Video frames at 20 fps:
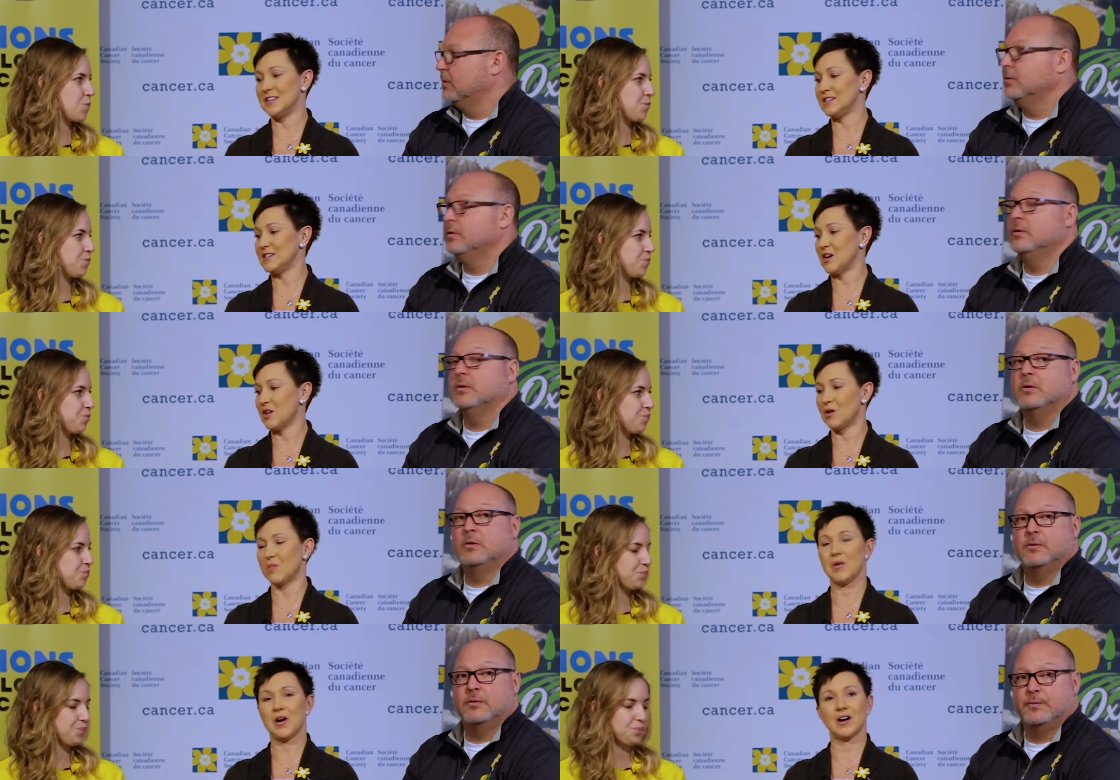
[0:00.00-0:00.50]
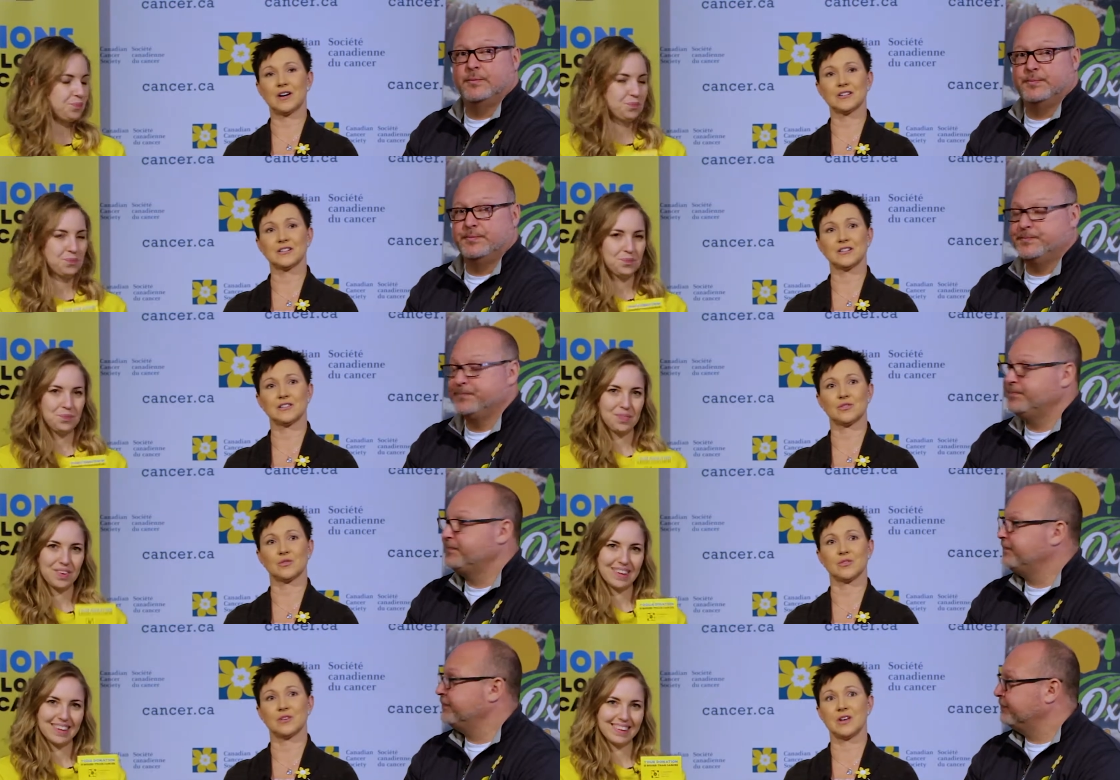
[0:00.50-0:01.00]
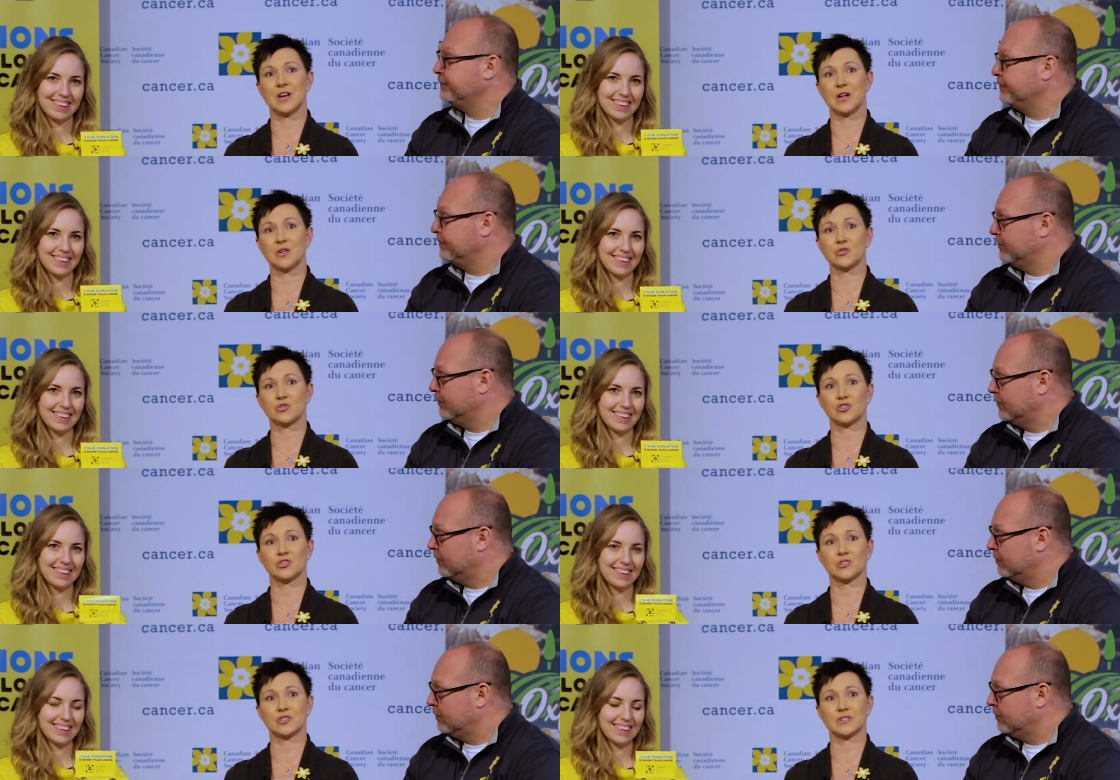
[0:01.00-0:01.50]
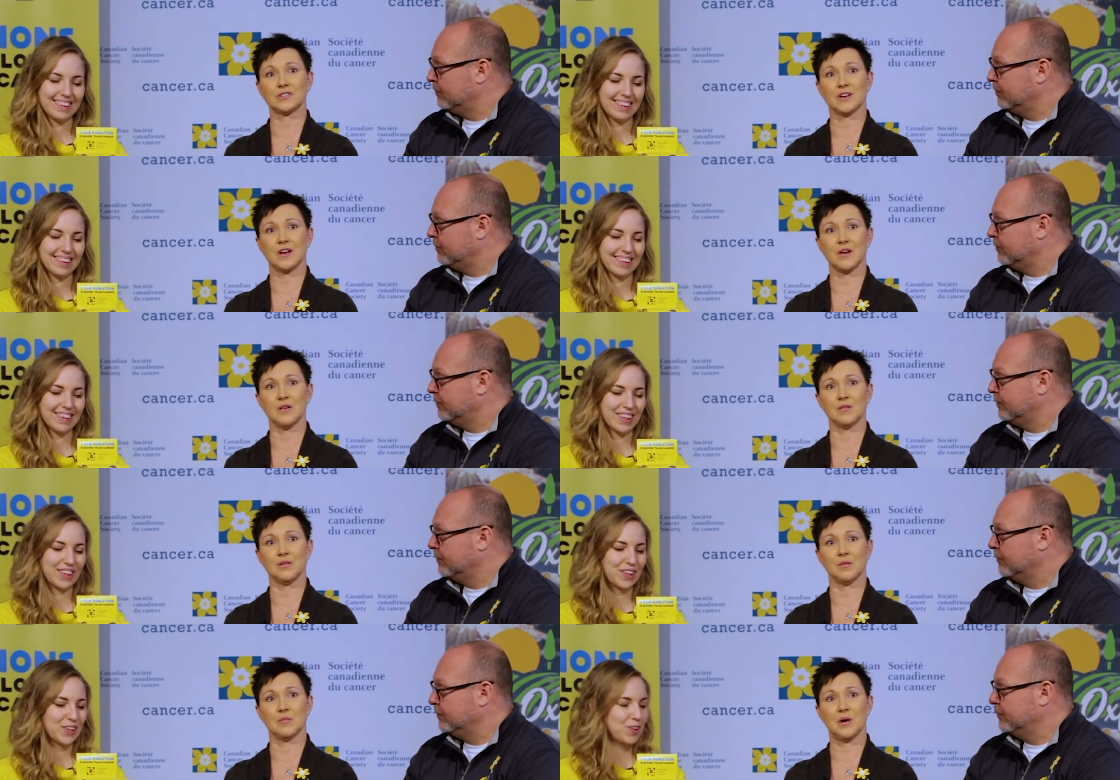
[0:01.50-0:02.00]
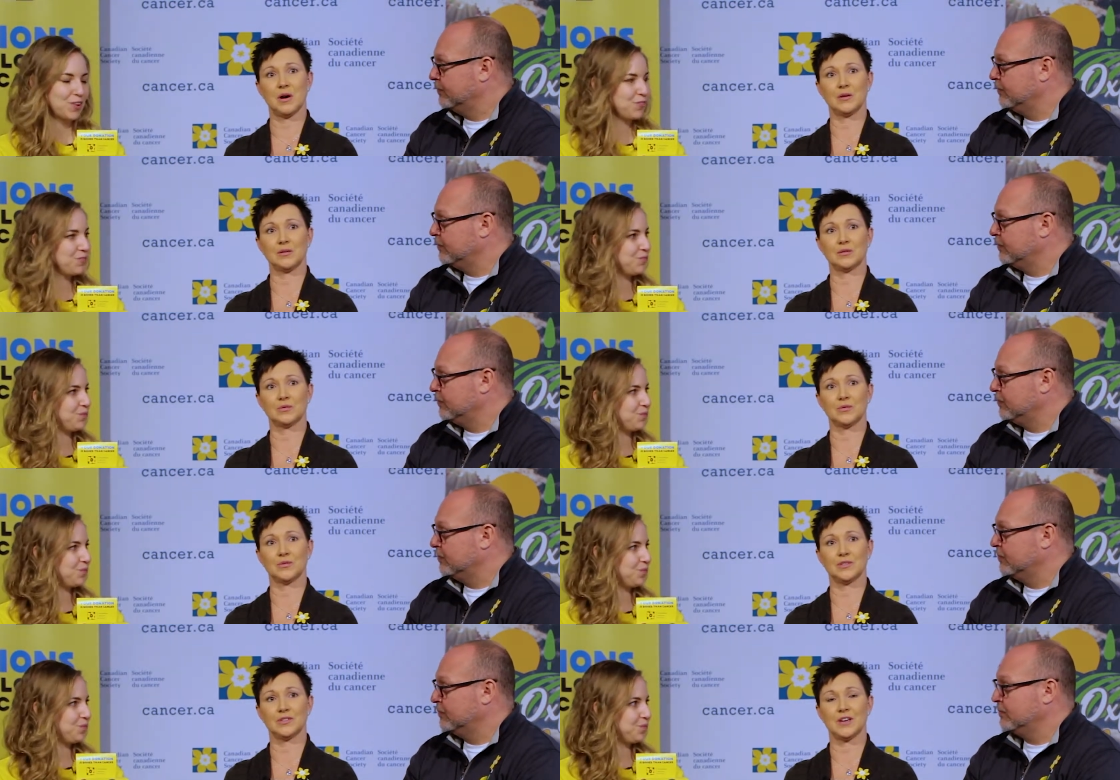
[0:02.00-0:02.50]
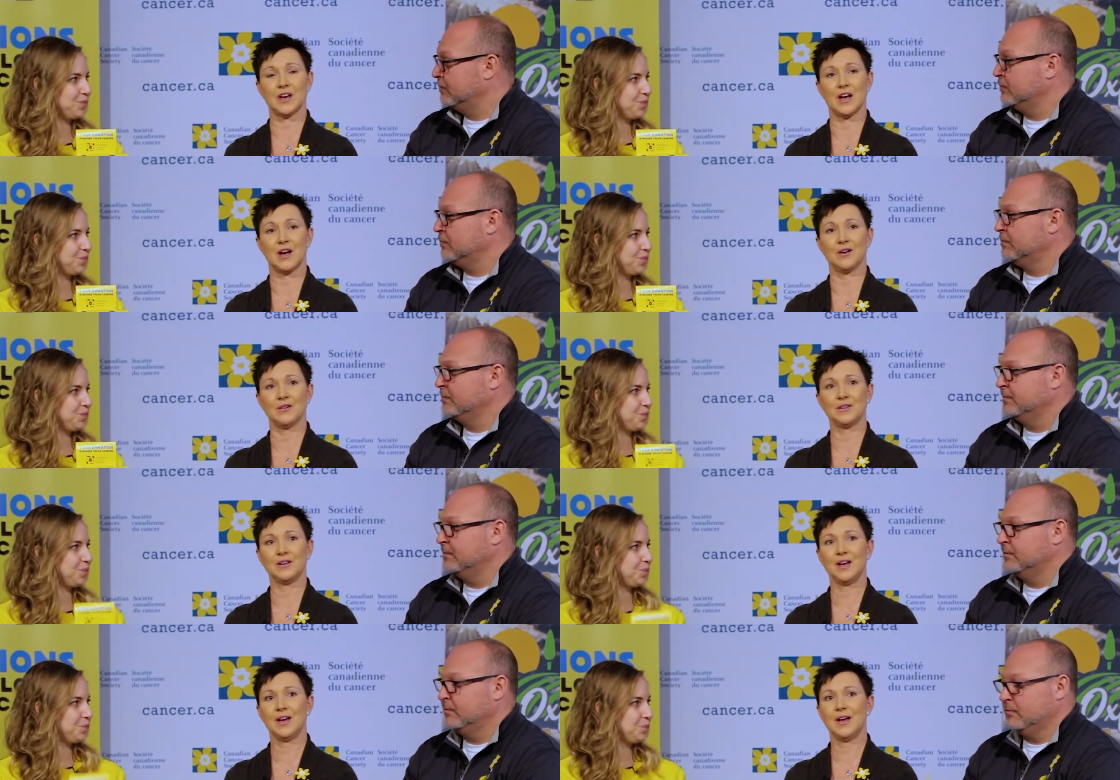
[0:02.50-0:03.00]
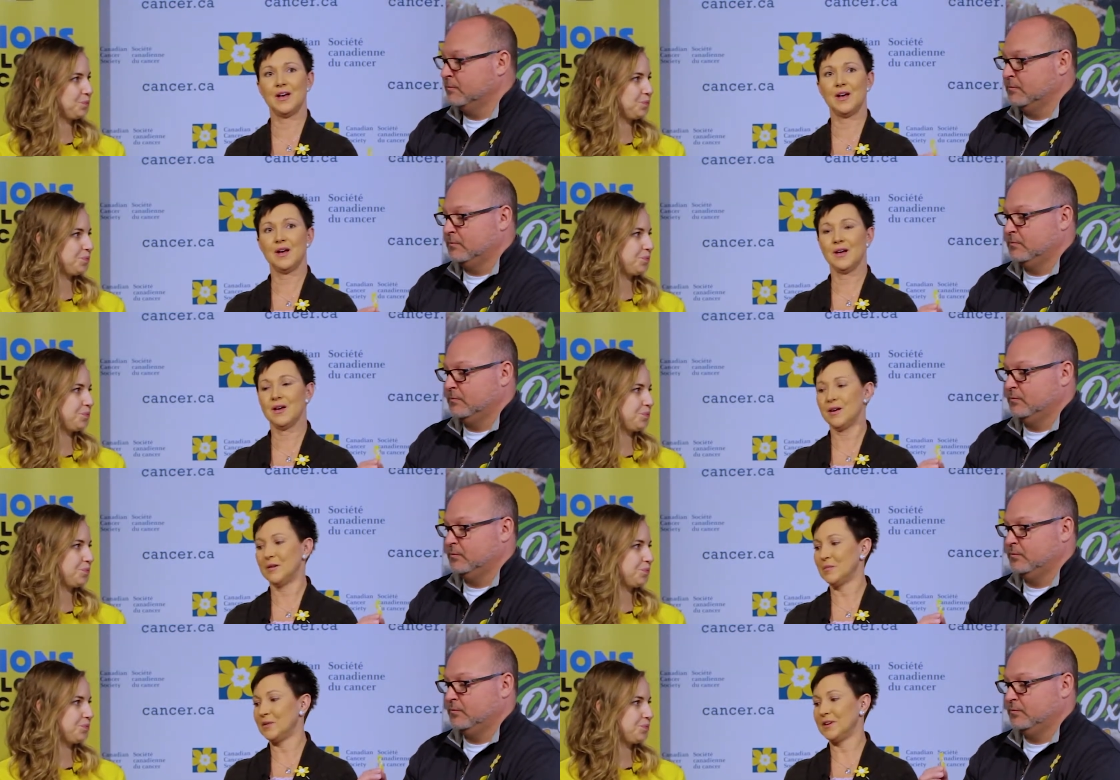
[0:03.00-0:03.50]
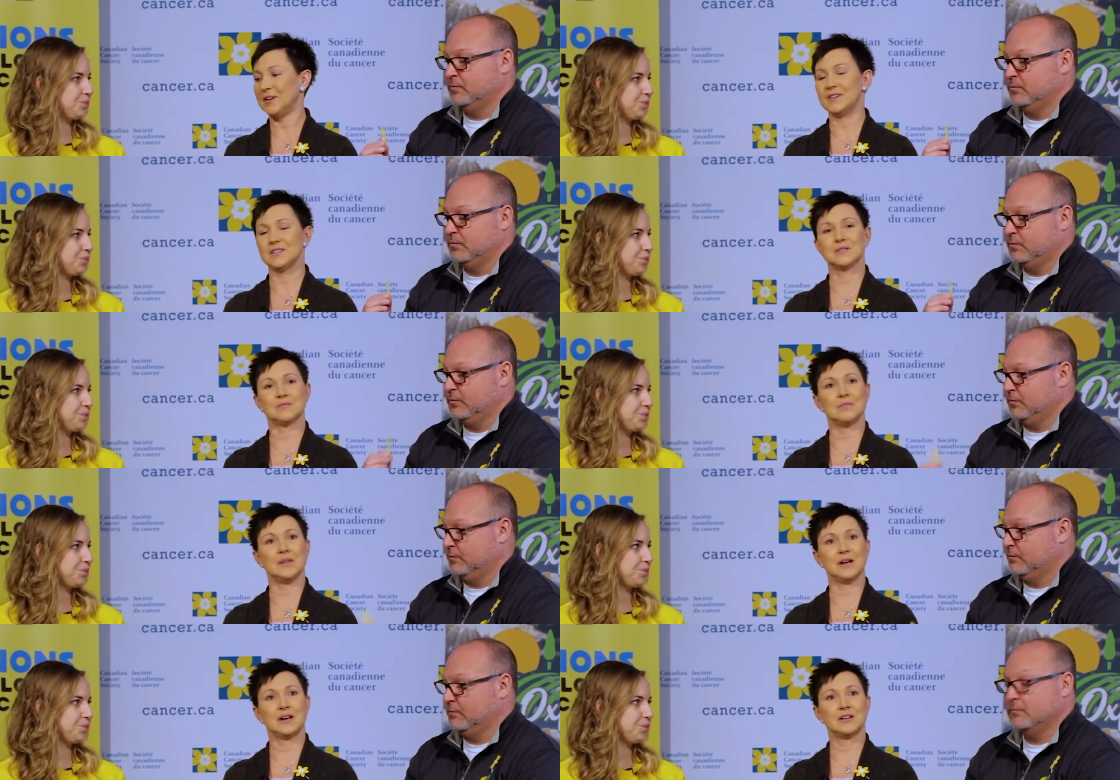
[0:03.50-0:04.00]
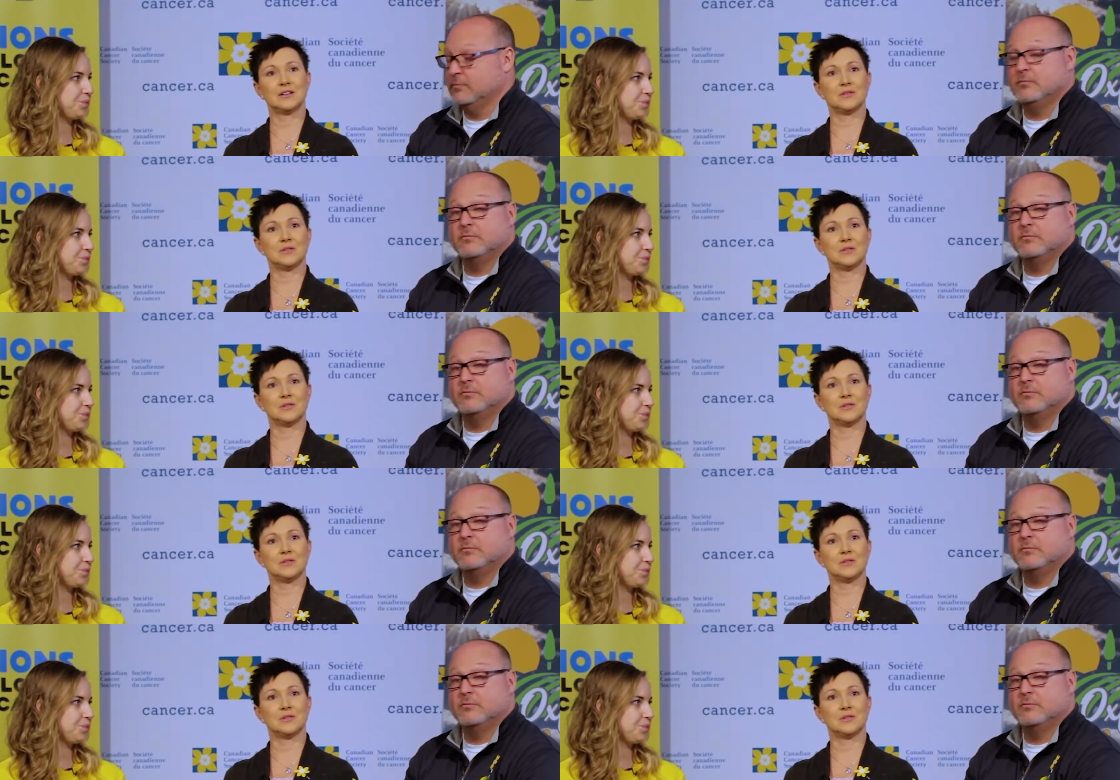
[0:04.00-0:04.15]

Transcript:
Speaker 1: these yellow boxes or the yellow shirts out and about through town, please make a